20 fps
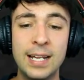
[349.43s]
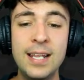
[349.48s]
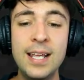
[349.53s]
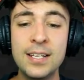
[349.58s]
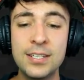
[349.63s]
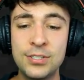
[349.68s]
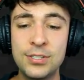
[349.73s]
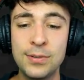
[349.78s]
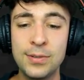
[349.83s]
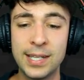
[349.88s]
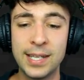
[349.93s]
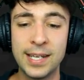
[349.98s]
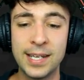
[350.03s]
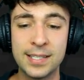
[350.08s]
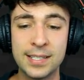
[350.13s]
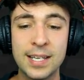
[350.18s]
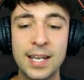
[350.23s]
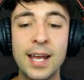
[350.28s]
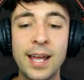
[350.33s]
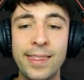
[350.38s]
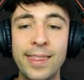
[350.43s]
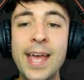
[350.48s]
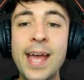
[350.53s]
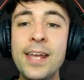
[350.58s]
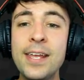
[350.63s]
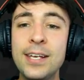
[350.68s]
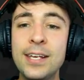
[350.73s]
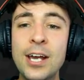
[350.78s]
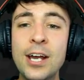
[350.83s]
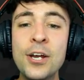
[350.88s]
Let's do this. There
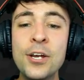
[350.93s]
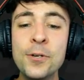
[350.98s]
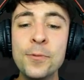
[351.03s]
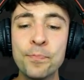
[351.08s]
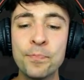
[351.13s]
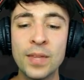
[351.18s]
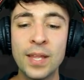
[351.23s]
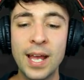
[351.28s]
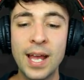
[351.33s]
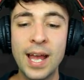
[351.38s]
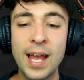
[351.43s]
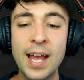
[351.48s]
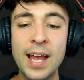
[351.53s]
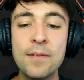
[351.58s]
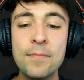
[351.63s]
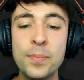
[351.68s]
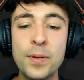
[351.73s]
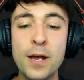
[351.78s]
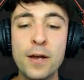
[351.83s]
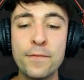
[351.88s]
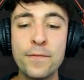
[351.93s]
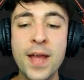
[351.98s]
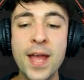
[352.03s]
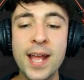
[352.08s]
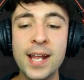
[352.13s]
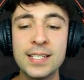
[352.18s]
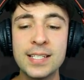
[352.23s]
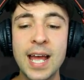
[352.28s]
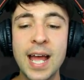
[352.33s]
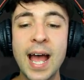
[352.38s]
you go. And
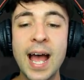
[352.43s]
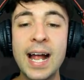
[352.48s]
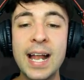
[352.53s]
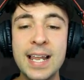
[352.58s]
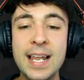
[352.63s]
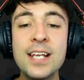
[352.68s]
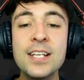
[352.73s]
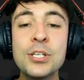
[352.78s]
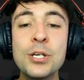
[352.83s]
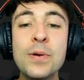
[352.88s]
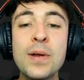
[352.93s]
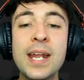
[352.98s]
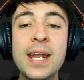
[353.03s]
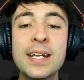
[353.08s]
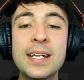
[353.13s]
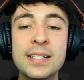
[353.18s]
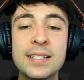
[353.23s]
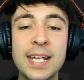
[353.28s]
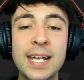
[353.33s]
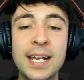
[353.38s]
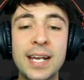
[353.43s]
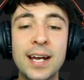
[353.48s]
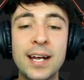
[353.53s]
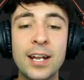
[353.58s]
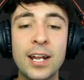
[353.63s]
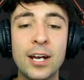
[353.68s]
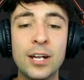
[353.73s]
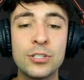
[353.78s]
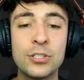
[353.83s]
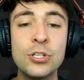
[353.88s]
perfect. And let's go ahead and take
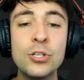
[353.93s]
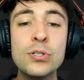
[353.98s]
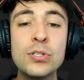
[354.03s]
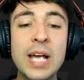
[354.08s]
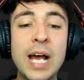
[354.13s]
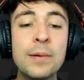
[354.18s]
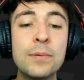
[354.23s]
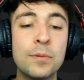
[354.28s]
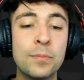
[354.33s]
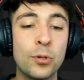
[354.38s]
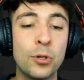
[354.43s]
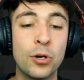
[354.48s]
out our 2 diamond